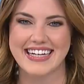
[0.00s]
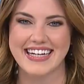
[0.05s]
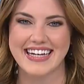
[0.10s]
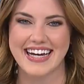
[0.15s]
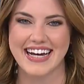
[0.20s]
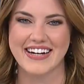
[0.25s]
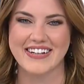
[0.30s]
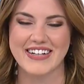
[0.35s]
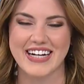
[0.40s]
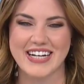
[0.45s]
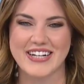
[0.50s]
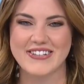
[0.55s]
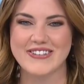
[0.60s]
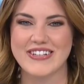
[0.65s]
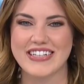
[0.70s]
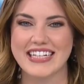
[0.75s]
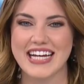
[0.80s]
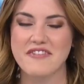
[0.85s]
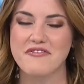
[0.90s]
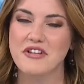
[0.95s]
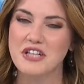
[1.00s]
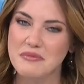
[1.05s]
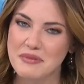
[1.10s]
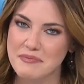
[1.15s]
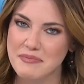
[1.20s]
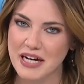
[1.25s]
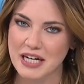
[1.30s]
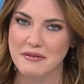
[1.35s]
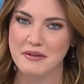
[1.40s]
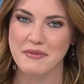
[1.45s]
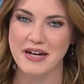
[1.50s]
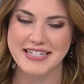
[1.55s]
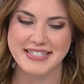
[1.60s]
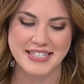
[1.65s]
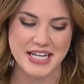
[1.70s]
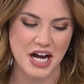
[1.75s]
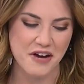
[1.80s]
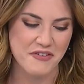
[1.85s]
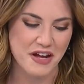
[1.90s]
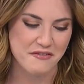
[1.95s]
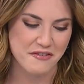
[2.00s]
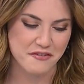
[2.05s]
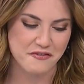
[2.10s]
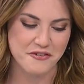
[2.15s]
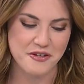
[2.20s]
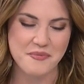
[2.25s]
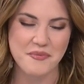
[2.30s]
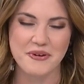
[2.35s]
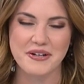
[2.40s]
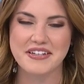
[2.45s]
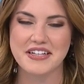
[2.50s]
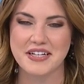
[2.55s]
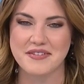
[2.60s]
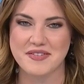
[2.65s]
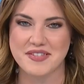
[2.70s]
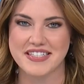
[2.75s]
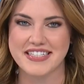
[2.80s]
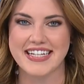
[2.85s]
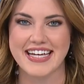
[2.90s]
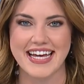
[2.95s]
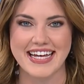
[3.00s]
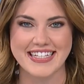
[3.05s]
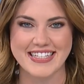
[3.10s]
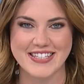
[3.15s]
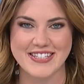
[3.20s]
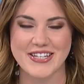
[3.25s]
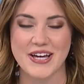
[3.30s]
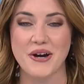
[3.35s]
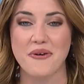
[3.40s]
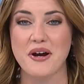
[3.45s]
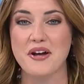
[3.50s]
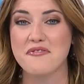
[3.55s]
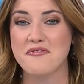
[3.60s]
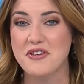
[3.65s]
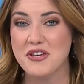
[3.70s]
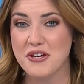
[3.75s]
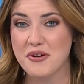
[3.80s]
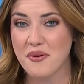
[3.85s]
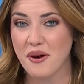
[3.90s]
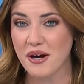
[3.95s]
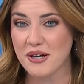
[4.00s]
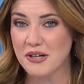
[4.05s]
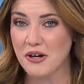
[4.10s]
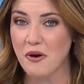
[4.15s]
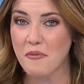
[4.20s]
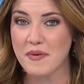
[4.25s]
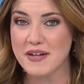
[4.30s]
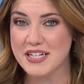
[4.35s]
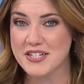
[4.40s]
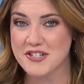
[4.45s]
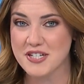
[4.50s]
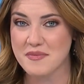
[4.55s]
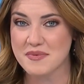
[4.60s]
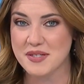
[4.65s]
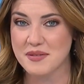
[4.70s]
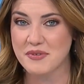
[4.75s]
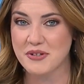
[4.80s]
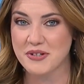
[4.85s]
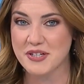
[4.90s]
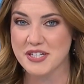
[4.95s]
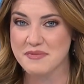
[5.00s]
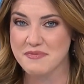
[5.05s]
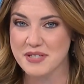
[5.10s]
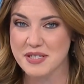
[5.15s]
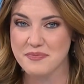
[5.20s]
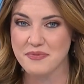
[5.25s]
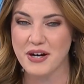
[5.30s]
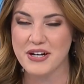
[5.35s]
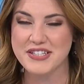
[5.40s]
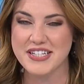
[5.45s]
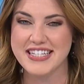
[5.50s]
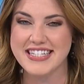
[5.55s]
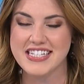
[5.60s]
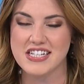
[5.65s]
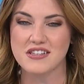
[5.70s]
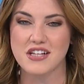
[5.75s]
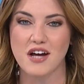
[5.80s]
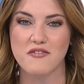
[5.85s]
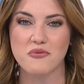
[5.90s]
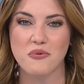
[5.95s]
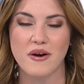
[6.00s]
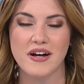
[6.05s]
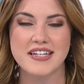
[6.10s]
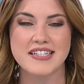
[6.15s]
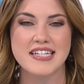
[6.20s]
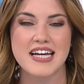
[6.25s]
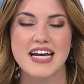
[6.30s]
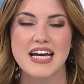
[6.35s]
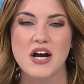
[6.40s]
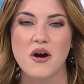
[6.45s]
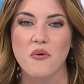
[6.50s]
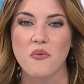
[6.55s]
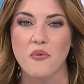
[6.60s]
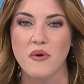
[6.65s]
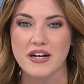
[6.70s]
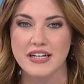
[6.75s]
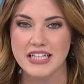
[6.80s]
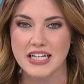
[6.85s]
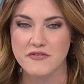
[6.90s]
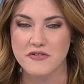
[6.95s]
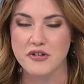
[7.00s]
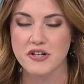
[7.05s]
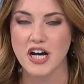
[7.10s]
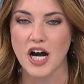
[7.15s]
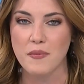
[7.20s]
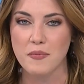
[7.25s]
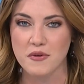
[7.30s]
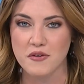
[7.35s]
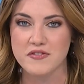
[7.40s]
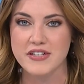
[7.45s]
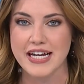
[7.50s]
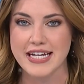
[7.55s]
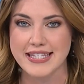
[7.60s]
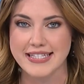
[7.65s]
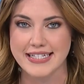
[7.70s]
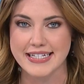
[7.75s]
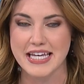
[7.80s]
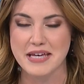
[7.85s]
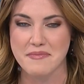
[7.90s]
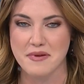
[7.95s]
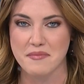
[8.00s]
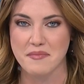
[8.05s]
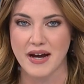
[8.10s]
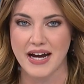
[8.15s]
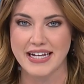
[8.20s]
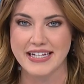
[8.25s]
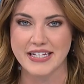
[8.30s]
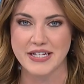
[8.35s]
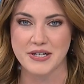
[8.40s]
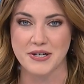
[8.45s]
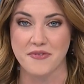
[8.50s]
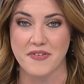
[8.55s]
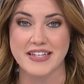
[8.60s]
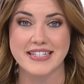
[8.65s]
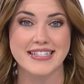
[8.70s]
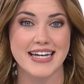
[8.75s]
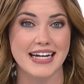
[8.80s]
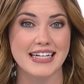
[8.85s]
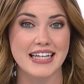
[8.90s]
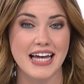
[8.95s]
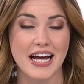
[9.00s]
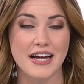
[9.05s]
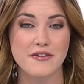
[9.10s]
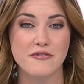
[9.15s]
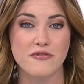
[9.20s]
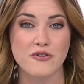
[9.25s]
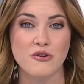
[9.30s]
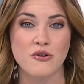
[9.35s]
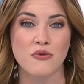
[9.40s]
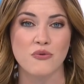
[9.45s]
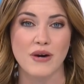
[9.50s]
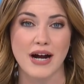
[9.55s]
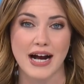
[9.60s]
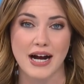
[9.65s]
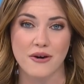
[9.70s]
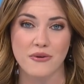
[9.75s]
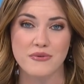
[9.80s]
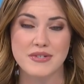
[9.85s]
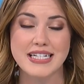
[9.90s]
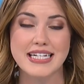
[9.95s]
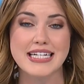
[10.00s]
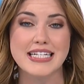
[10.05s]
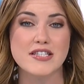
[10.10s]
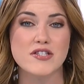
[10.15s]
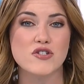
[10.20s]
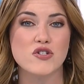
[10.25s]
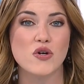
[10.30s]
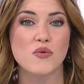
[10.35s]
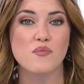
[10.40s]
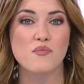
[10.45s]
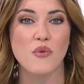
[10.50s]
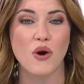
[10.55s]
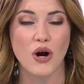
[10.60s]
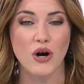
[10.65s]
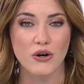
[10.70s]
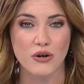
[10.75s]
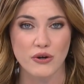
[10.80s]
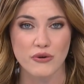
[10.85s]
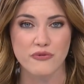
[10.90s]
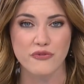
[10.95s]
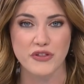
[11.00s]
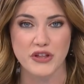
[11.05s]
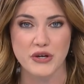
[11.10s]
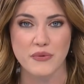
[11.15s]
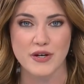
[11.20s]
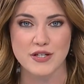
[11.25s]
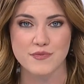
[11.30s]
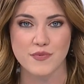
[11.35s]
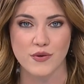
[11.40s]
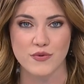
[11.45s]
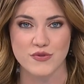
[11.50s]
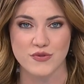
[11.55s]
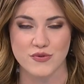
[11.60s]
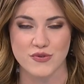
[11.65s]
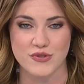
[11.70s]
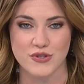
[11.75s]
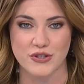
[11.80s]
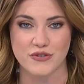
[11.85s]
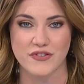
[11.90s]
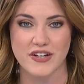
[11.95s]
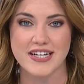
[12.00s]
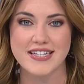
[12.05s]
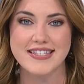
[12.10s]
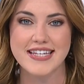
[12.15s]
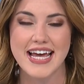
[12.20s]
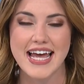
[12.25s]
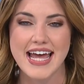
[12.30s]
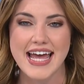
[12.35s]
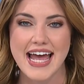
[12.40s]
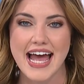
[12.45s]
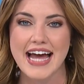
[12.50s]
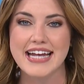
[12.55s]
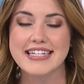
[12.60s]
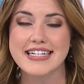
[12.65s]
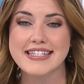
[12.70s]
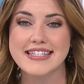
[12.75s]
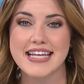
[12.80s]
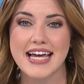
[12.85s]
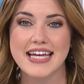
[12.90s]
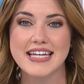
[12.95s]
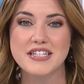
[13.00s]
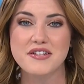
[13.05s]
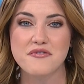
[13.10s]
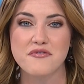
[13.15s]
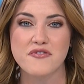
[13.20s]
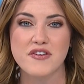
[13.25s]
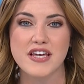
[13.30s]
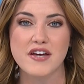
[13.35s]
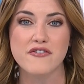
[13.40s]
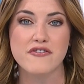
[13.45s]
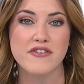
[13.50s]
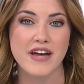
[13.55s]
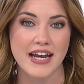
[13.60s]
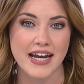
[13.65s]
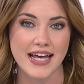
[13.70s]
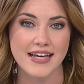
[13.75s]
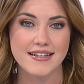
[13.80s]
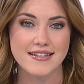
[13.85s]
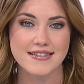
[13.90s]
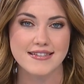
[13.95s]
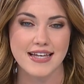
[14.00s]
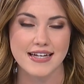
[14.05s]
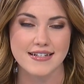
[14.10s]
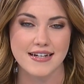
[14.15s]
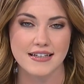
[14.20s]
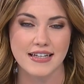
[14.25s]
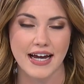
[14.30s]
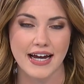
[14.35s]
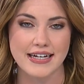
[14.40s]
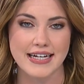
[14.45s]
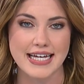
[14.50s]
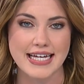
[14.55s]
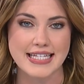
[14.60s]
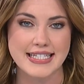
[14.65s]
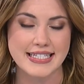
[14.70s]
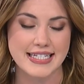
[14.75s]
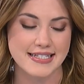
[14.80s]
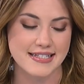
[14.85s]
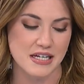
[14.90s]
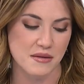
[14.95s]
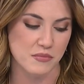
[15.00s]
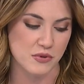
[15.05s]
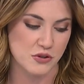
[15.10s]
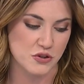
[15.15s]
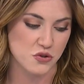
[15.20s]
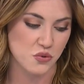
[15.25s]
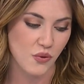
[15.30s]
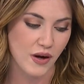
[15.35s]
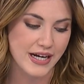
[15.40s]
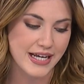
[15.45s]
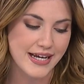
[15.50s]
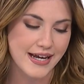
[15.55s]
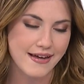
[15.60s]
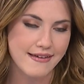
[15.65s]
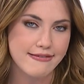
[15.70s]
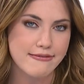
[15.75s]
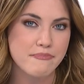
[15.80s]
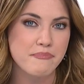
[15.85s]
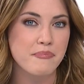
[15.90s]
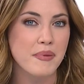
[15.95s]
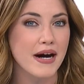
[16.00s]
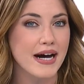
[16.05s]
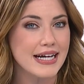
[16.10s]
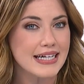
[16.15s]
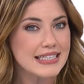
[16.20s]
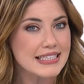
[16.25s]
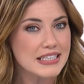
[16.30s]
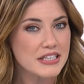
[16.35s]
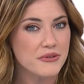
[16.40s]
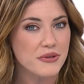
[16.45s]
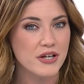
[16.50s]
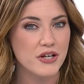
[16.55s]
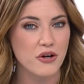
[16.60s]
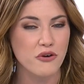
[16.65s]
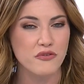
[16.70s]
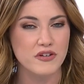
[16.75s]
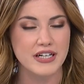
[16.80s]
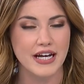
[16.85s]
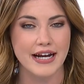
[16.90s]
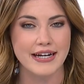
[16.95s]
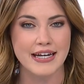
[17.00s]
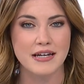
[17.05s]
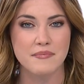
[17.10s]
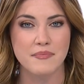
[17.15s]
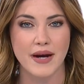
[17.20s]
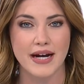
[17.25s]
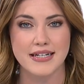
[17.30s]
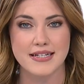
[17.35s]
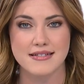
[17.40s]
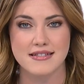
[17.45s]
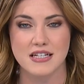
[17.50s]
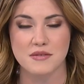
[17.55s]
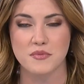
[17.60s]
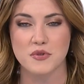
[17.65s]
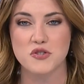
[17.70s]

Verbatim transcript: All right, Courtney, I feel a little bit better about myself. I have a few more gifts to get. So if you are hoping to ship some Christmas presents to loved ones, want to give you a couple of dates to keep in mind here. The deadline for ground is tomorrow for the U.S. Postal Service. And to send via FedEx, that deadline is December 20th, but you can overnight it by December